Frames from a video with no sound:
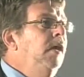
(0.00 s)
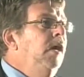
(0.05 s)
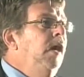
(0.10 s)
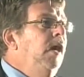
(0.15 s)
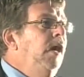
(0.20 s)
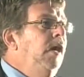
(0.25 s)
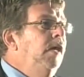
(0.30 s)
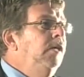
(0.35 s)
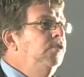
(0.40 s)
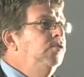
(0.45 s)

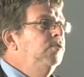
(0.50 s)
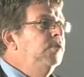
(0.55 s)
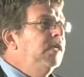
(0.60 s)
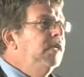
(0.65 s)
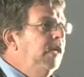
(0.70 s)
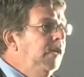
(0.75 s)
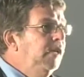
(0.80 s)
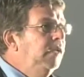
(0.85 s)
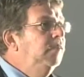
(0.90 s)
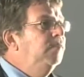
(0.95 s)
And you
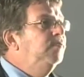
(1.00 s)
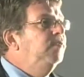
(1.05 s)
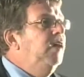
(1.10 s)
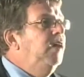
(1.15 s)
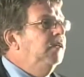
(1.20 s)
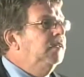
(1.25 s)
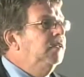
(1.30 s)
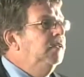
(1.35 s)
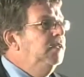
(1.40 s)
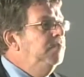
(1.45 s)
can, in
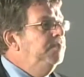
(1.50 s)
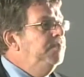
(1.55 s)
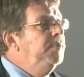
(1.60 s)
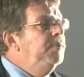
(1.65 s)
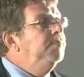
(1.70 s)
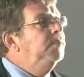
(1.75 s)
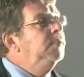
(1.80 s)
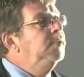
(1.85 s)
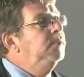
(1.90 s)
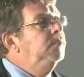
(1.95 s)
fact, and the
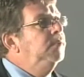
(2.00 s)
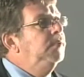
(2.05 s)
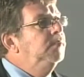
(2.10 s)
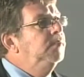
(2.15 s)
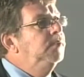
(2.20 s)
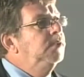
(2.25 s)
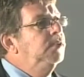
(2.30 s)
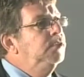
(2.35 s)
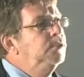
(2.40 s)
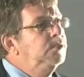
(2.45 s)
people that we
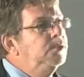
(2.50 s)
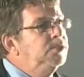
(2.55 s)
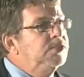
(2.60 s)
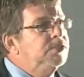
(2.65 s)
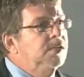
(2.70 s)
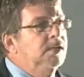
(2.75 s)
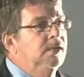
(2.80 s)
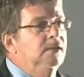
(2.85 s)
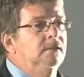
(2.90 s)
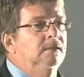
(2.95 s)
were
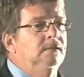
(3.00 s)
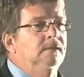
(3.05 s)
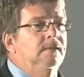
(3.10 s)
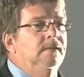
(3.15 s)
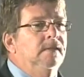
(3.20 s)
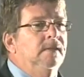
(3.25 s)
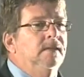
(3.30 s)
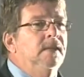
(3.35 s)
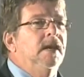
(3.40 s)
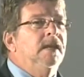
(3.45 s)
using,
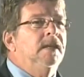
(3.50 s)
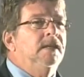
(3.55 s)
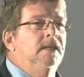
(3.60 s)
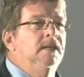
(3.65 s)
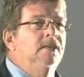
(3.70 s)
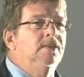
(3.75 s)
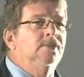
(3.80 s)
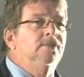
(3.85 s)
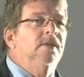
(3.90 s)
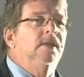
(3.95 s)
that
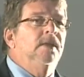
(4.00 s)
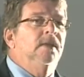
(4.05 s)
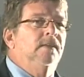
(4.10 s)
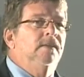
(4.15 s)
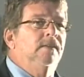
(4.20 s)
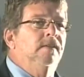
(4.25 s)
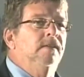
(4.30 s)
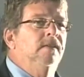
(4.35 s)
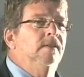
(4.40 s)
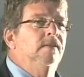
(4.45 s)
is they
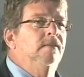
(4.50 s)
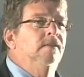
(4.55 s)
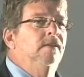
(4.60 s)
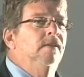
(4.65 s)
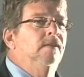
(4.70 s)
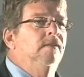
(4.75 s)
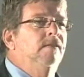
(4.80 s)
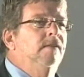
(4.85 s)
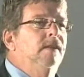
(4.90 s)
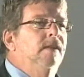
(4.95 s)

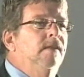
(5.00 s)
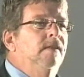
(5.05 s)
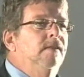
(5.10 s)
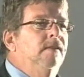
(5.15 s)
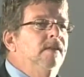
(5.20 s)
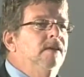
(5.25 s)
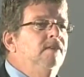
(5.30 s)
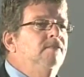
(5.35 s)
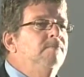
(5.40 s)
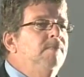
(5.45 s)

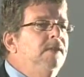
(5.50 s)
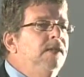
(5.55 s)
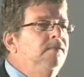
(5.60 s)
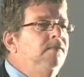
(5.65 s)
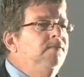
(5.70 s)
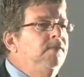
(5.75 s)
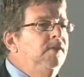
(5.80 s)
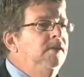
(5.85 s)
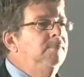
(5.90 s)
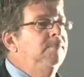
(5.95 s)
have made
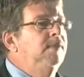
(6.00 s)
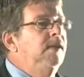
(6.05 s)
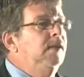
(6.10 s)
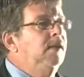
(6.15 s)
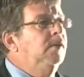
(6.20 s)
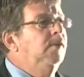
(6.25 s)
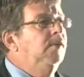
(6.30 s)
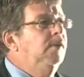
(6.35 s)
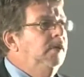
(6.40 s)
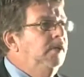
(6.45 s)
film their
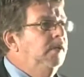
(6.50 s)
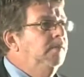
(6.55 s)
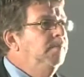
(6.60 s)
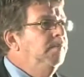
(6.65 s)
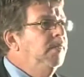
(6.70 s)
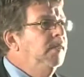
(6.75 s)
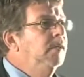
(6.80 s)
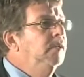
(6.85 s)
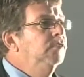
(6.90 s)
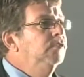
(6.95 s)
career.
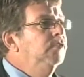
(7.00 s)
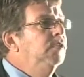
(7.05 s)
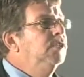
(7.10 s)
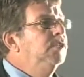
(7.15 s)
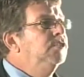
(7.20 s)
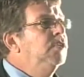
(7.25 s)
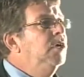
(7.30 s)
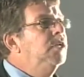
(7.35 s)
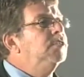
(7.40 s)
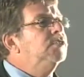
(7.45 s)
So it
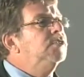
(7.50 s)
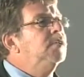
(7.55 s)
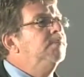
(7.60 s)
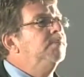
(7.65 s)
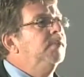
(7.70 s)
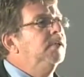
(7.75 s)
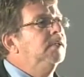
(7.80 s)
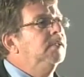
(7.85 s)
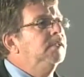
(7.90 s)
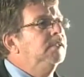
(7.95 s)
is not
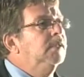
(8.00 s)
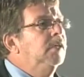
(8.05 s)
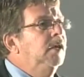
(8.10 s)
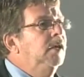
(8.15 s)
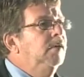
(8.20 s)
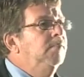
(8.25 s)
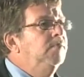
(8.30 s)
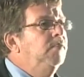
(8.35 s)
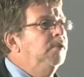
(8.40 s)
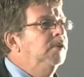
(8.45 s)
something that
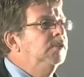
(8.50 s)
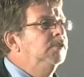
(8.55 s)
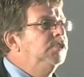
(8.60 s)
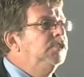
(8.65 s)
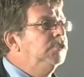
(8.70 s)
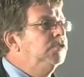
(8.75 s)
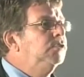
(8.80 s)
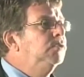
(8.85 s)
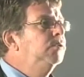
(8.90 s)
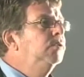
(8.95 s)
you can
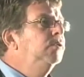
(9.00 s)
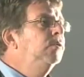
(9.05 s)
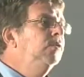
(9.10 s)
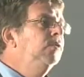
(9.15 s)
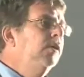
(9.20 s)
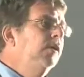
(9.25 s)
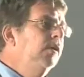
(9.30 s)
just do